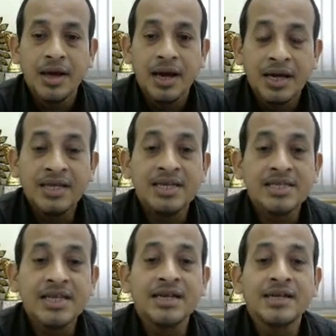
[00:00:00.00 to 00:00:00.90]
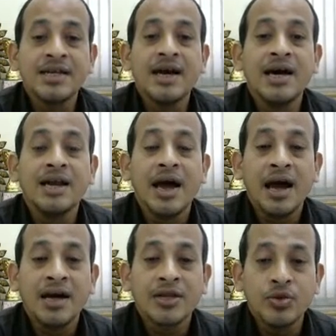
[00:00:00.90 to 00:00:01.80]
Industrial dealer
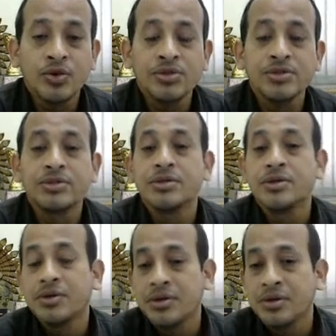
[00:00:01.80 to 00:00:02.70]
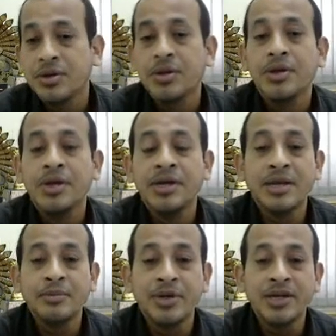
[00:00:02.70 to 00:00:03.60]
are those
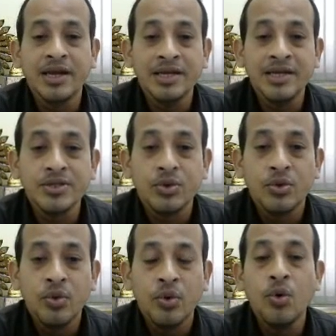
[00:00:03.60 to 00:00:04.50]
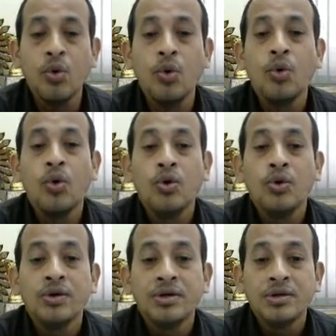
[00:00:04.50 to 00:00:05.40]
intermediaries who
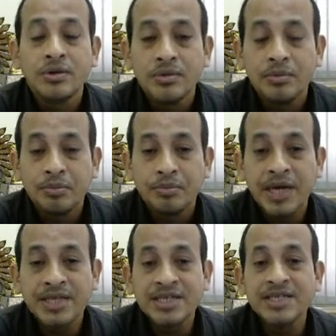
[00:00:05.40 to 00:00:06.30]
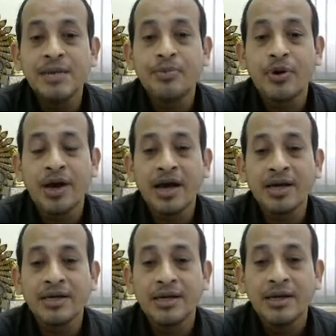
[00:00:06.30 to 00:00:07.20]
purchase the
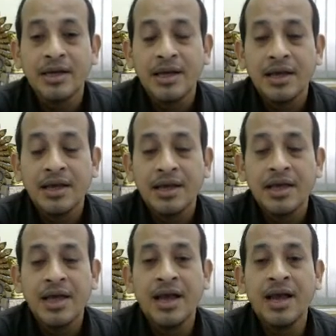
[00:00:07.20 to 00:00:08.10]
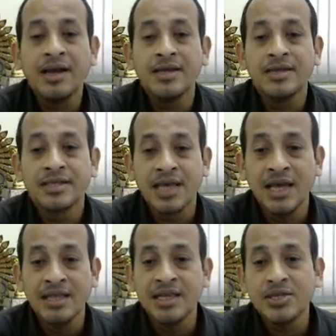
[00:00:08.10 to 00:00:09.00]
product and
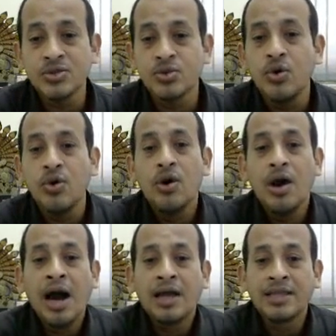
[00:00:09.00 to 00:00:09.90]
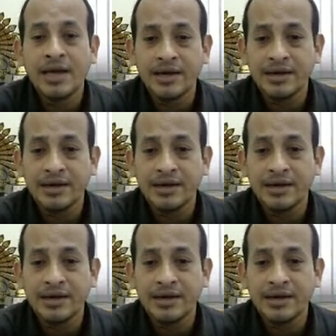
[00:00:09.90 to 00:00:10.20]
sell this to other.